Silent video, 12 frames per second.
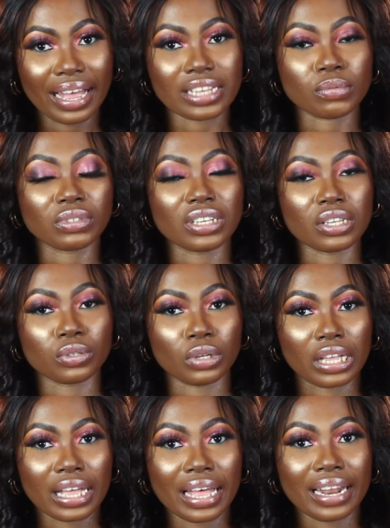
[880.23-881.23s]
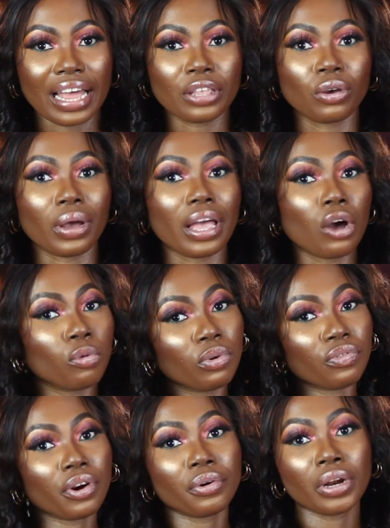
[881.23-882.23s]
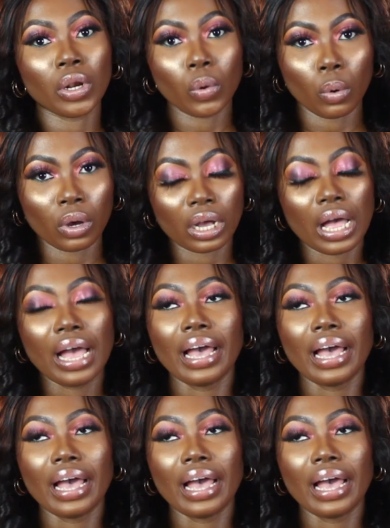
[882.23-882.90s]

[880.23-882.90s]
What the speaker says: as much as you can, and your hair will be very long.